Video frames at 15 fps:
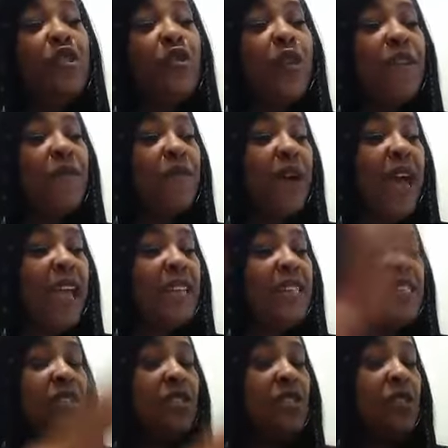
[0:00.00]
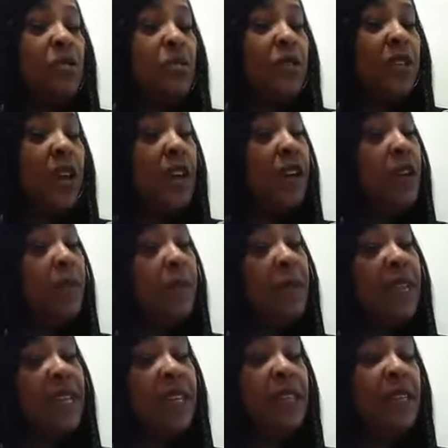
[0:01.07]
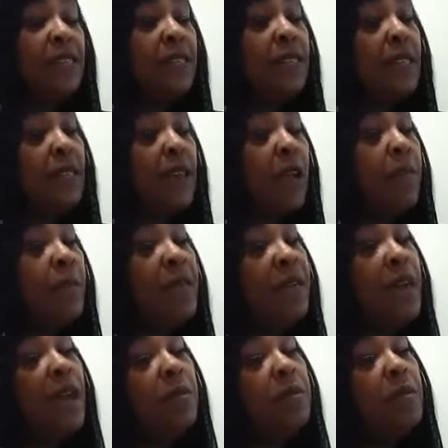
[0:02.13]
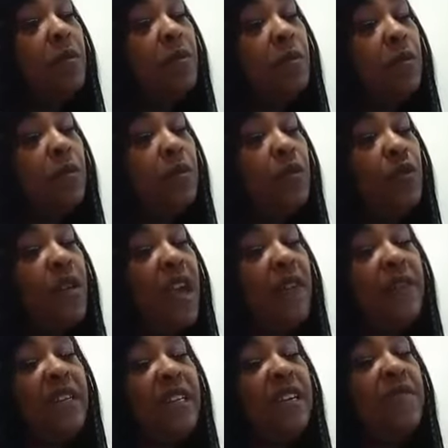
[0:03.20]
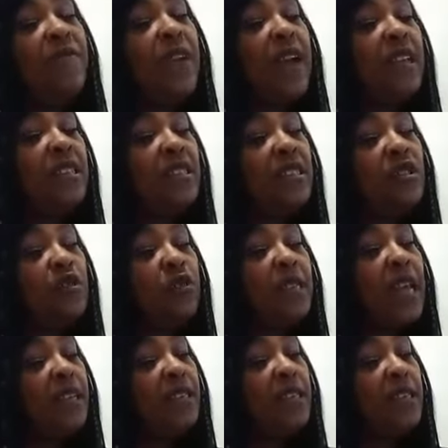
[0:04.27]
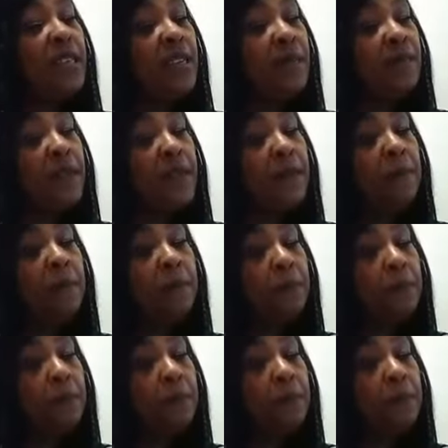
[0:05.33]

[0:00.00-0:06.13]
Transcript: your advice to young comedians coming up? Do you have any advice that you would like to give them?